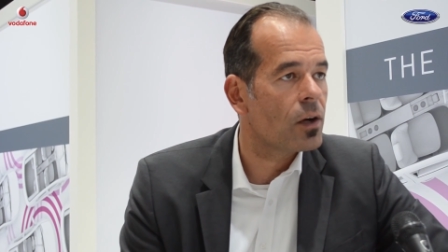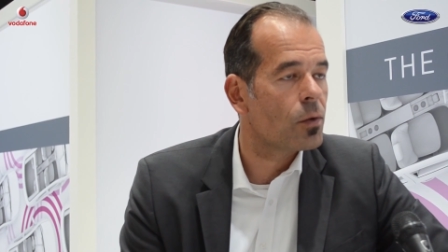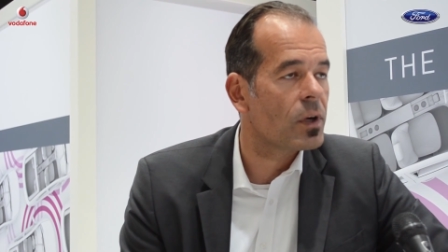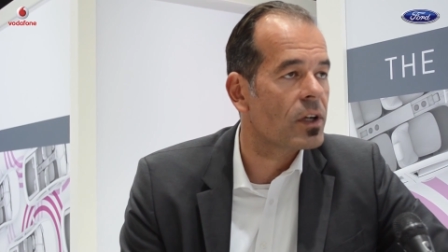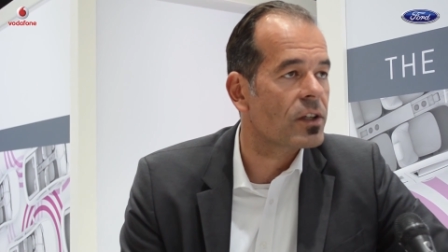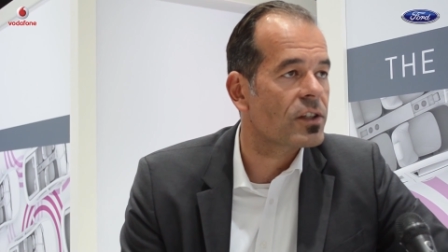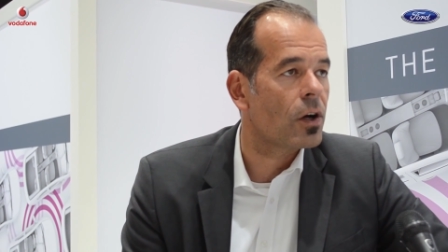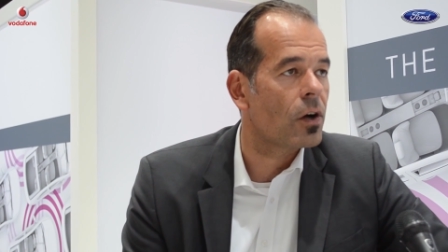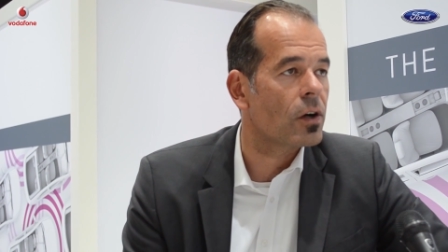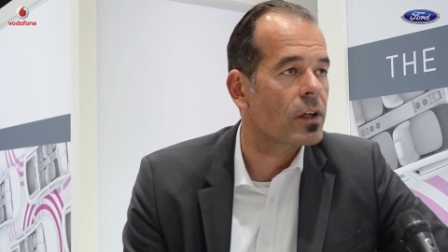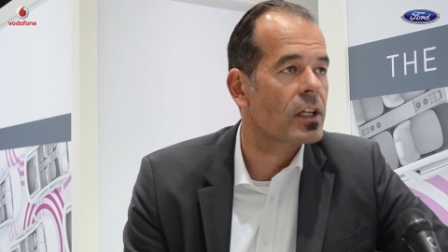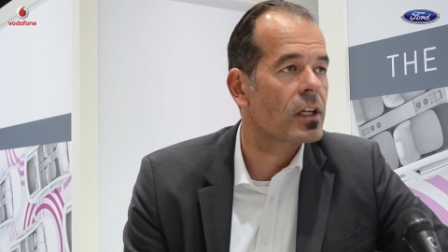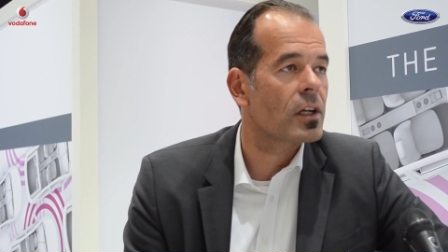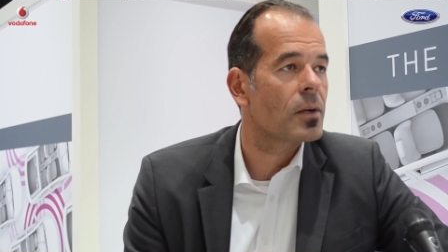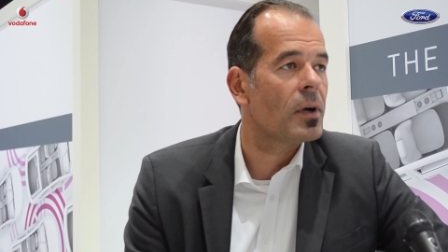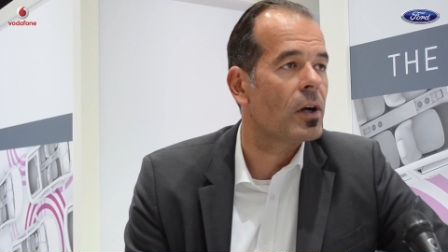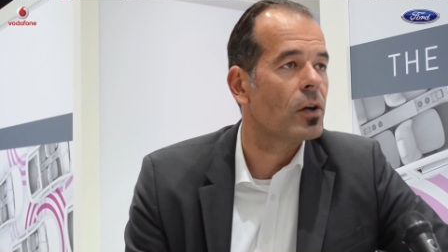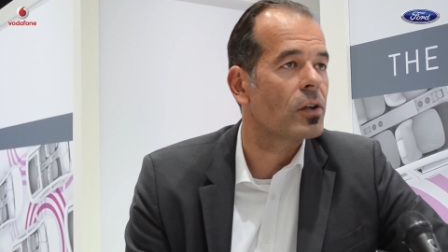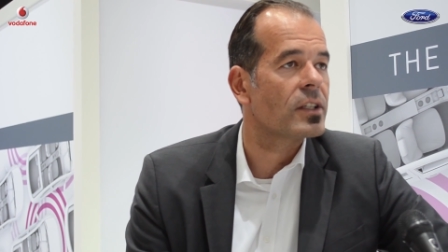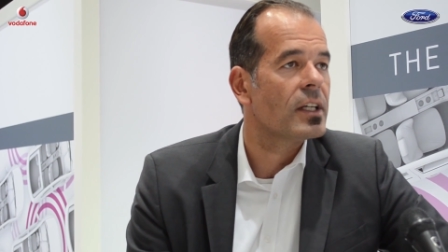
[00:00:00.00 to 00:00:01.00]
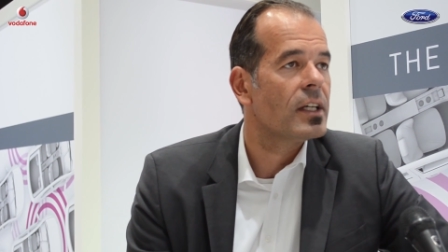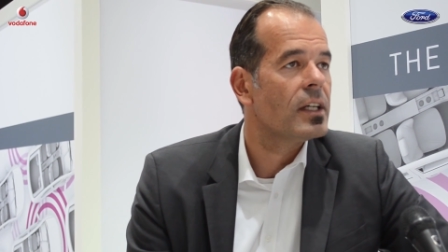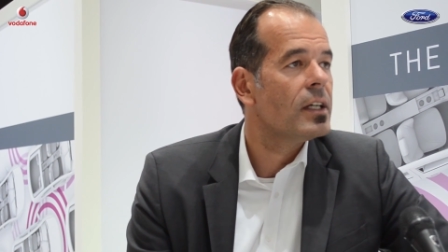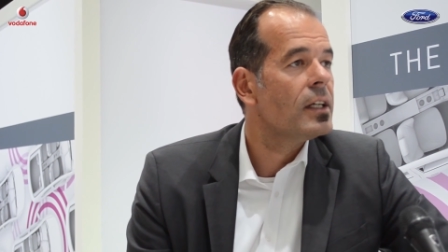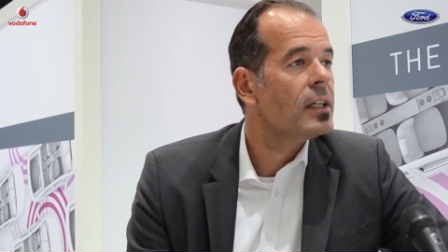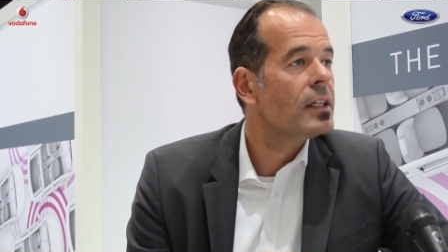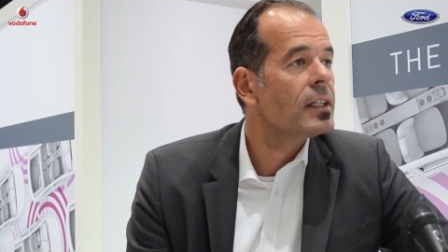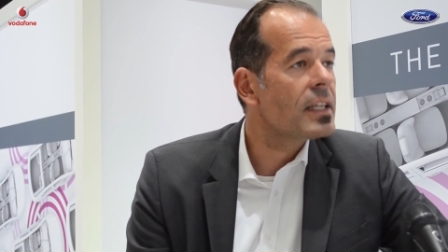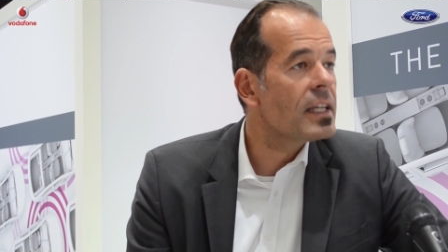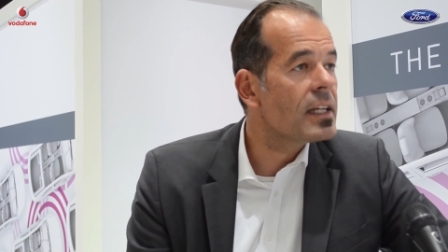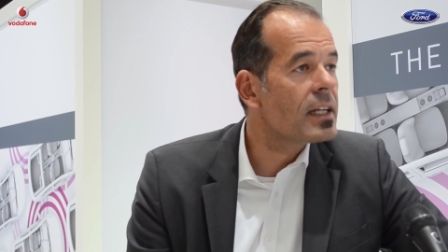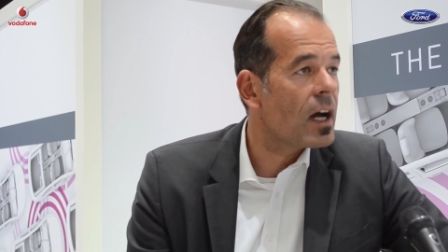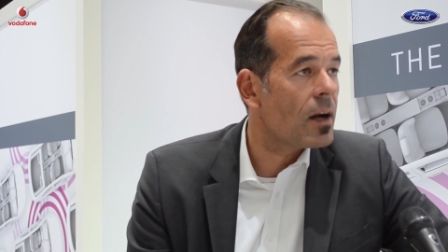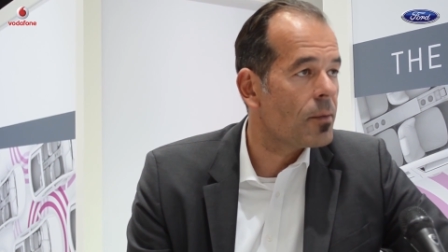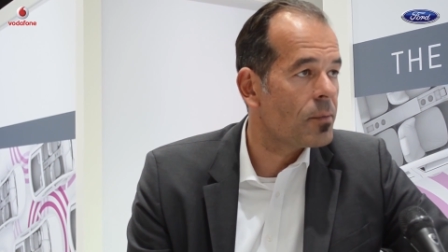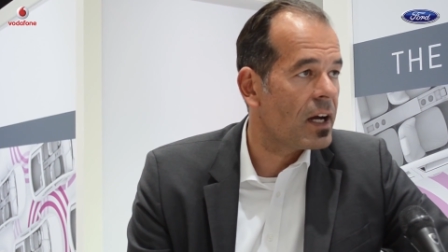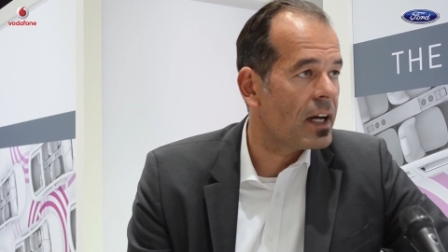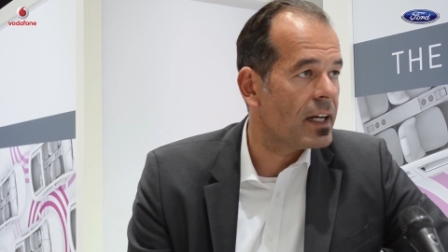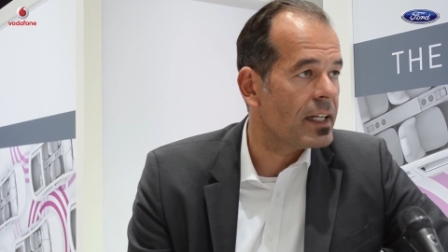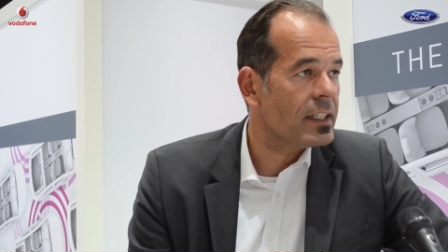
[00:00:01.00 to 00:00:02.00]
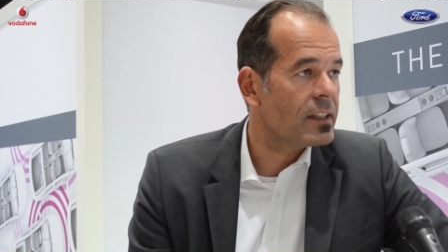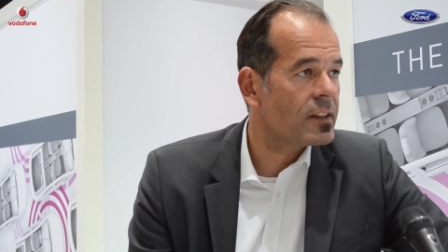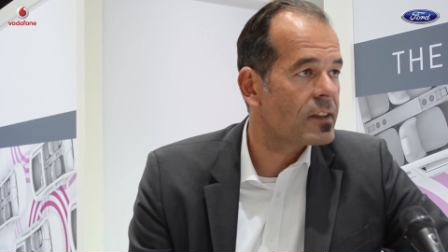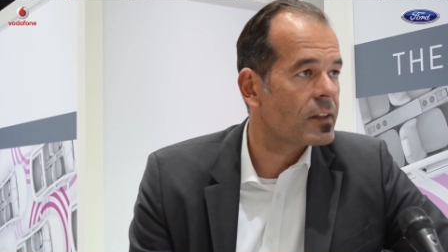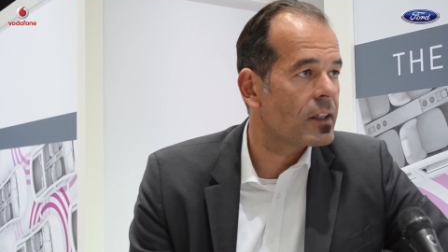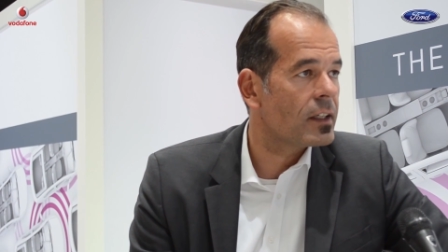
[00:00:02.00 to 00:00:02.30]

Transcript: we're talking about gigabytes,